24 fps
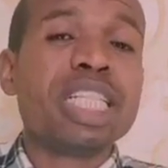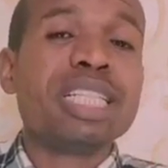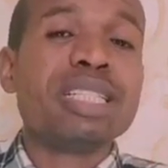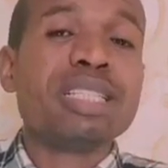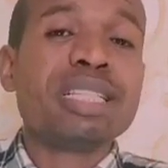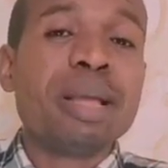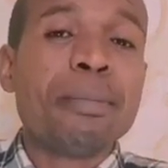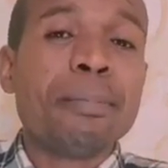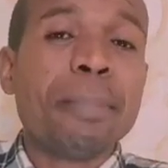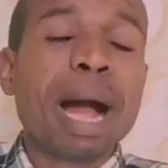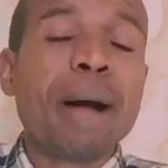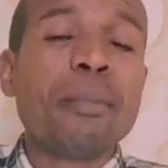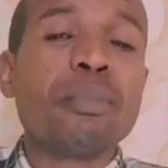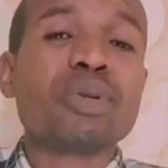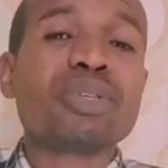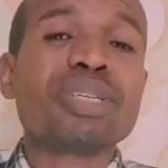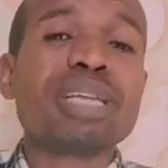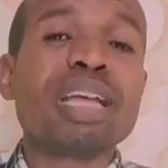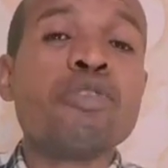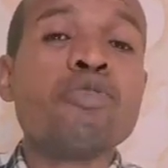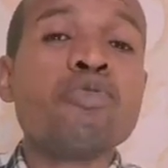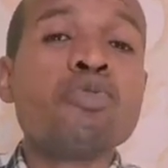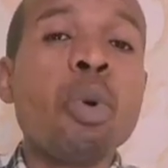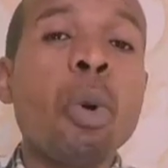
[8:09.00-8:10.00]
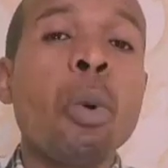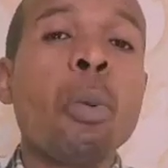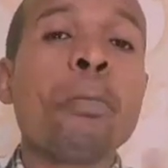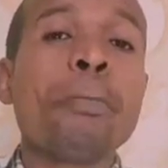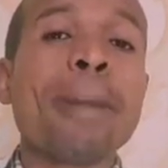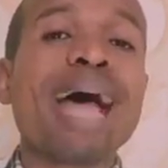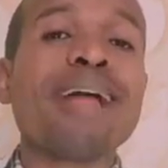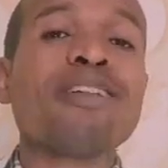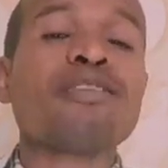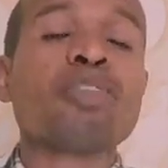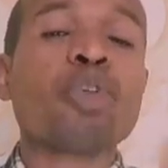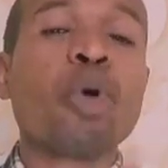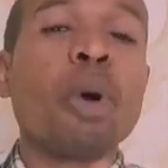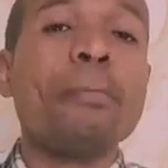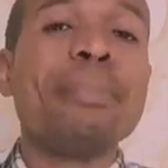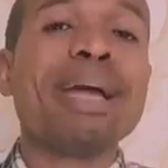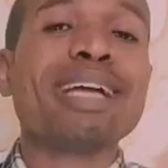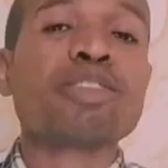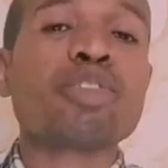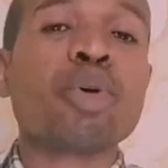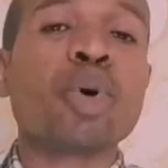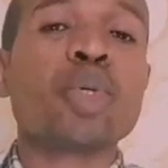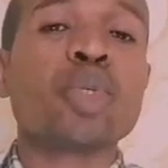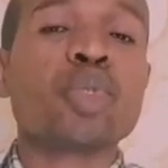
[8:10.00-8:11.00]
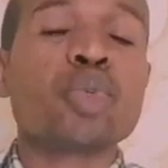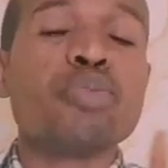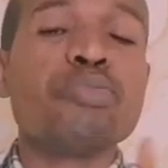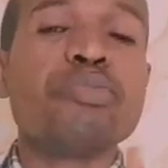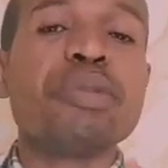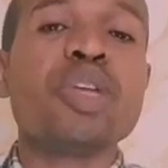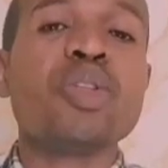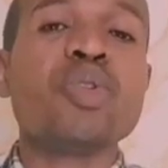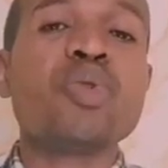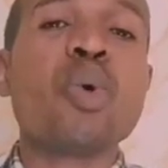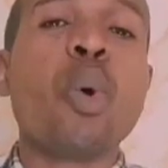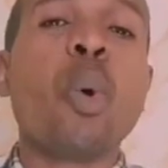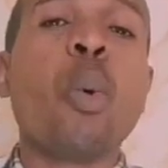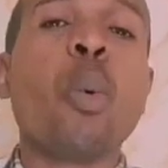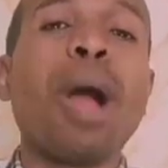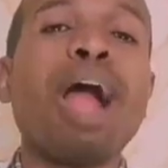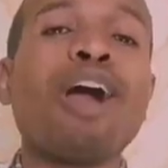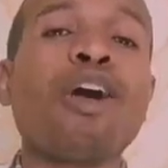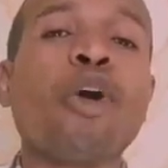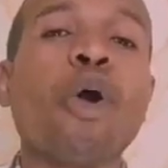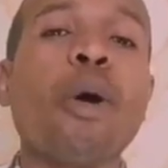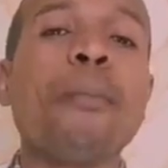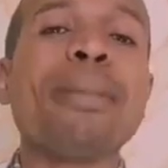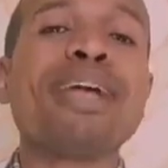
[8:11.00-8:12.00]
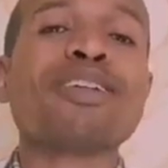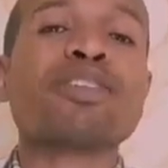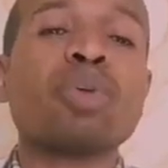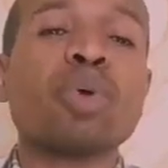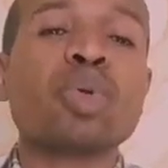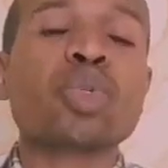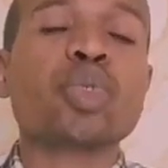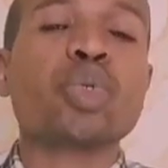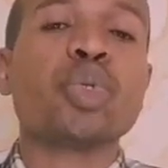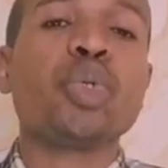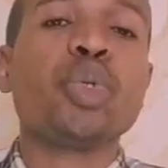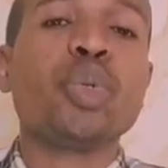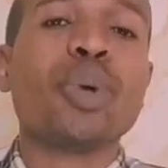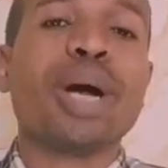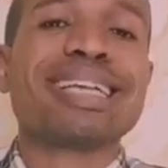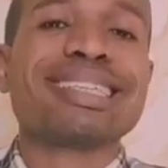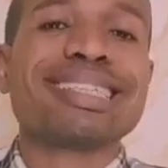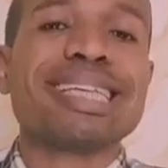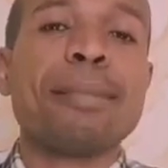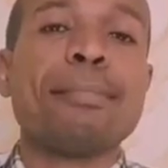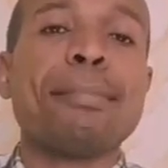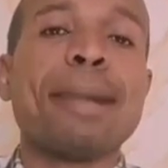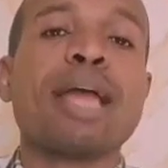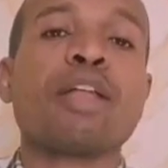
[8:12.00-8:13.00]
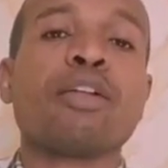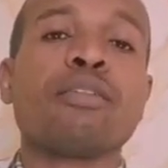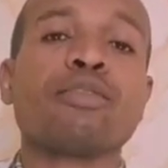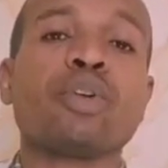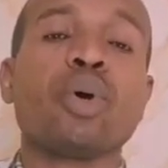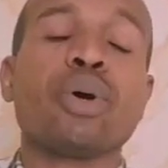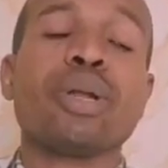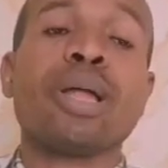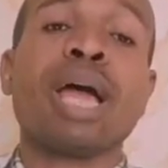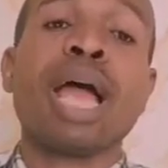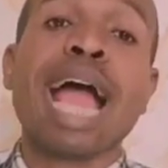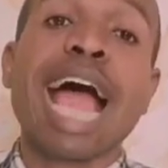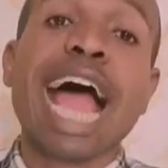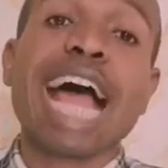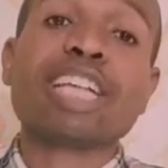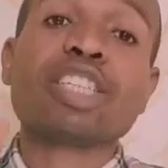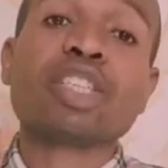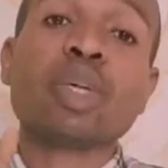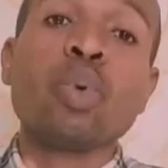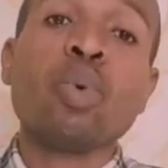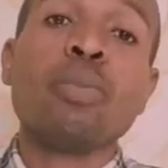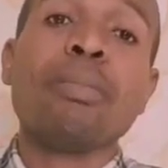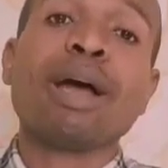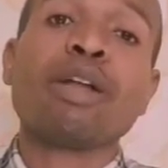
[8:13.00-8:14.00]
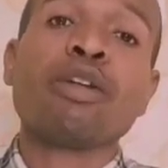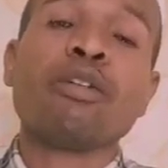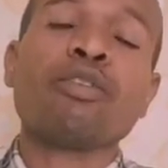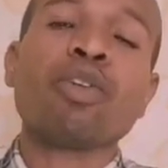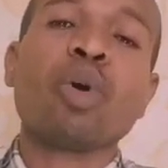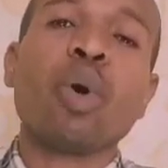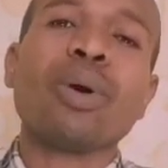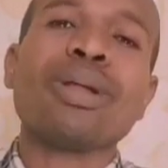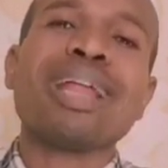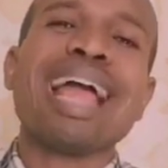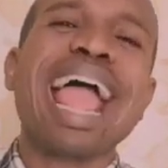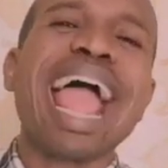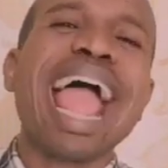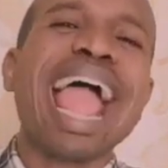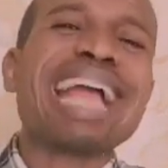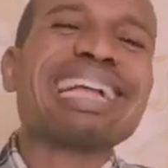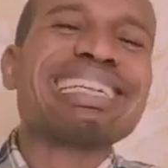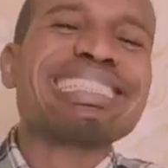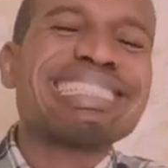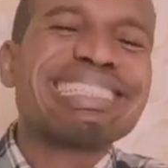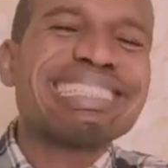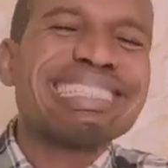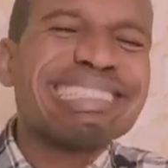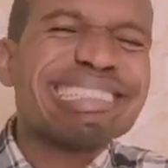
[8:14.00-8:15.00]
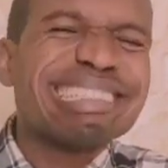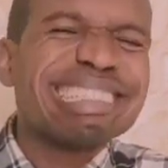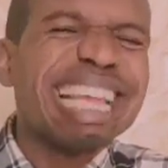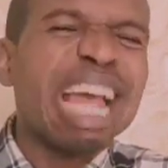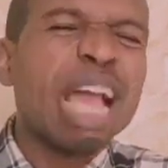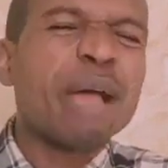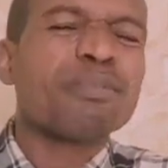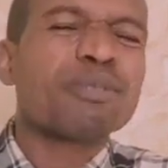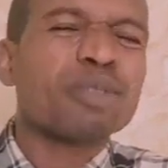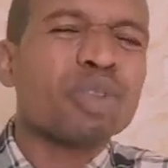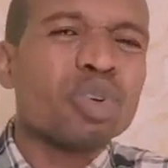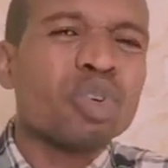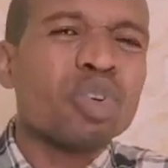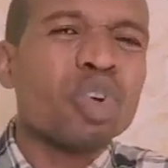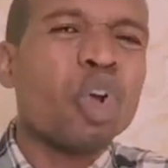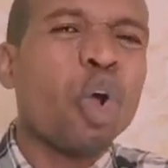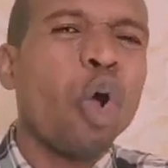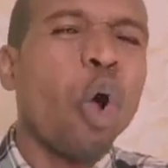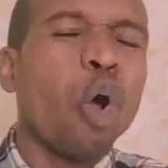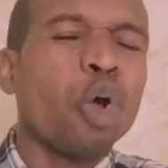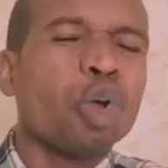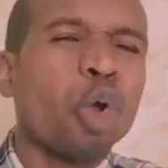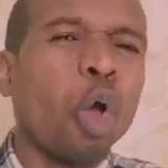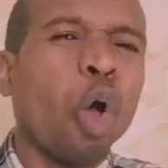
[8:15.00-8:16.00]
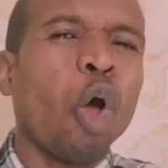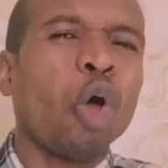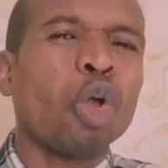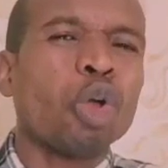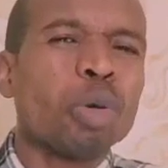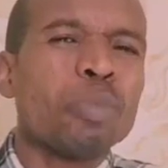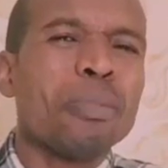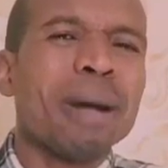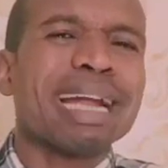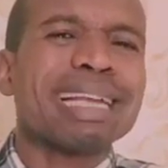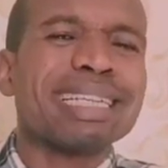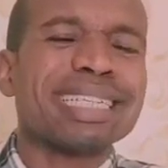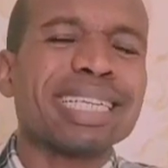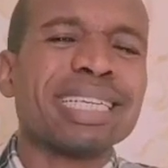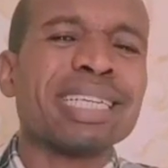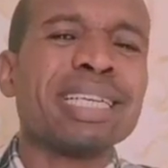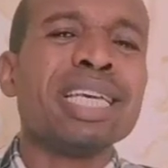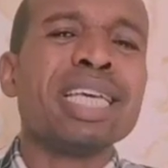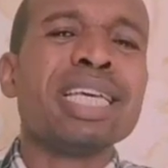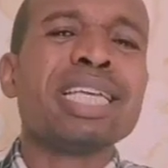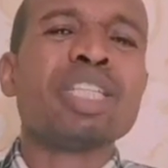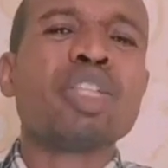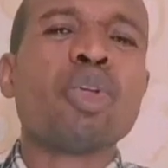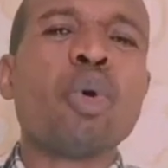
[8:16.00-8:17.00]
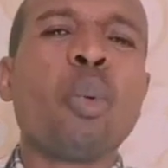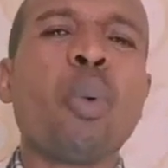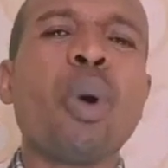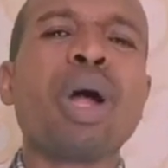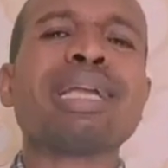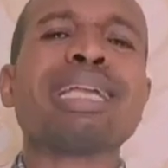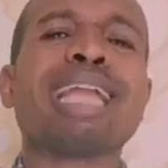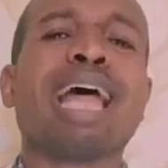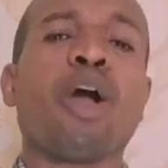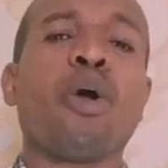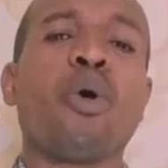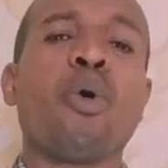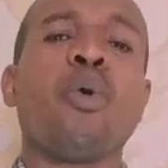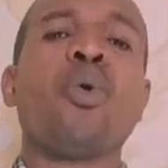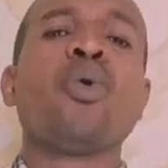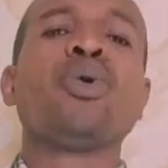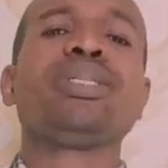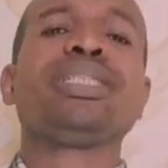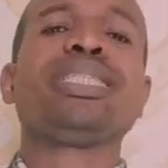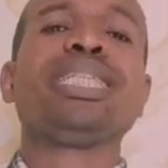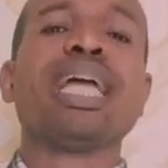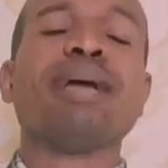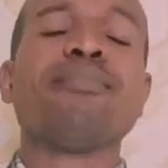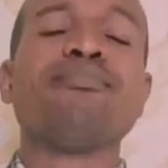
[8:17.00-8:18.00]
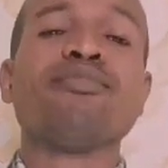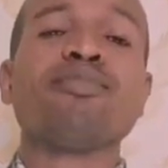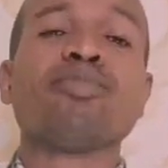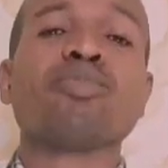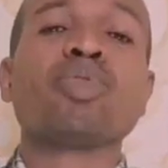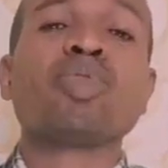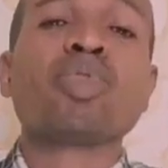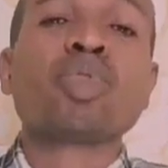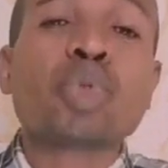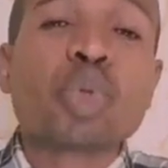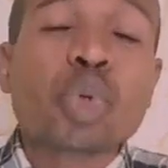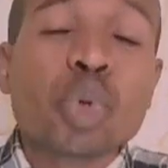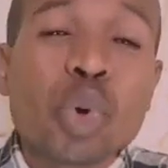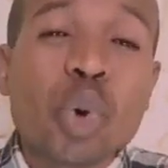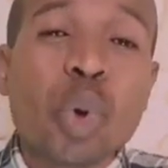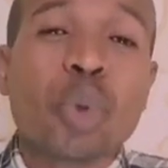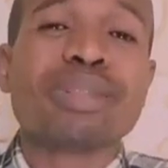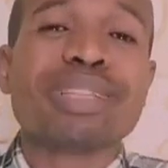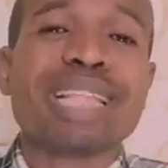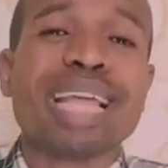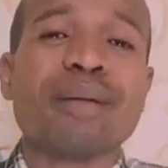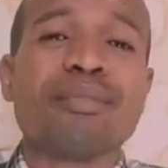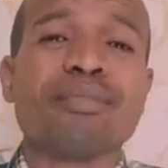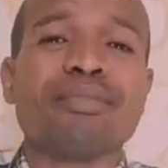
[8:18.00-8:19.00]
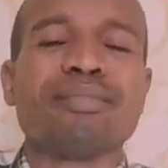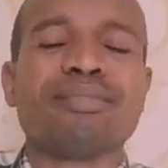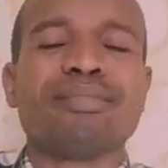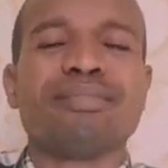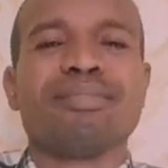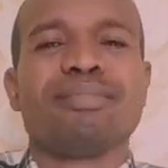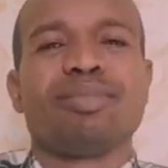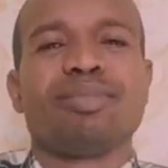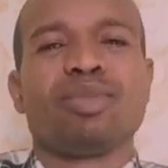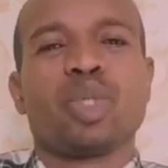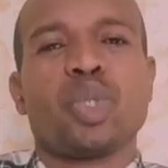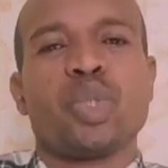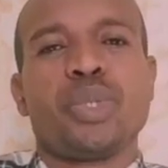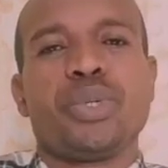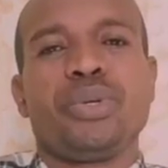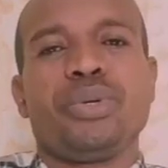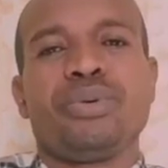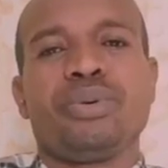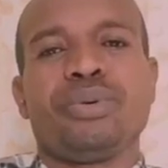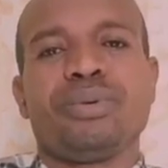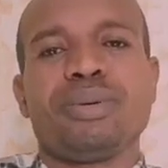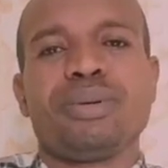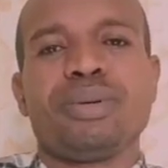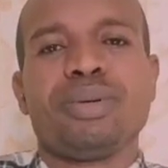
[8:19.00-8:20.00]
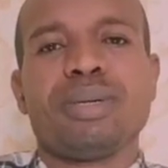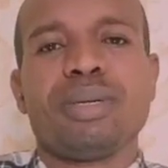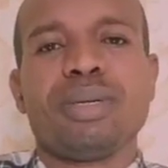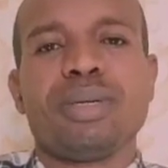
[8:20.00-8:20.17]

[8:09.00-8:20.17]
The Bible said, no man cometh unto me, no one cometh unto you as a man of God, as a woman of God, except God Almighty, the one that owns them, draw them to you.